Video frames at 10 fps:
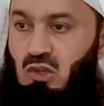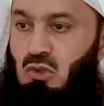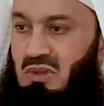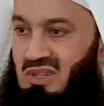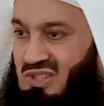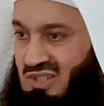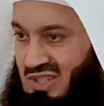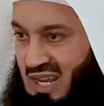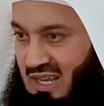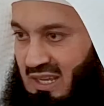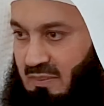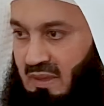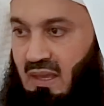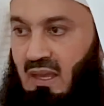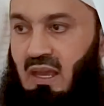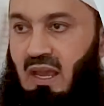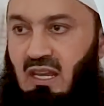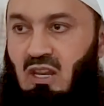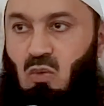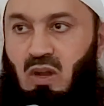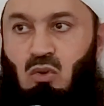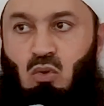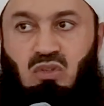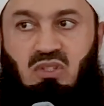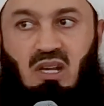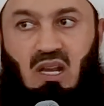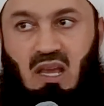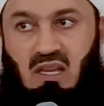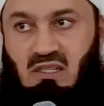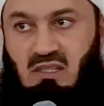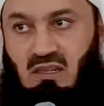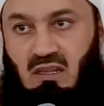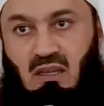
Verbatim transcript: To this day, anyone who declares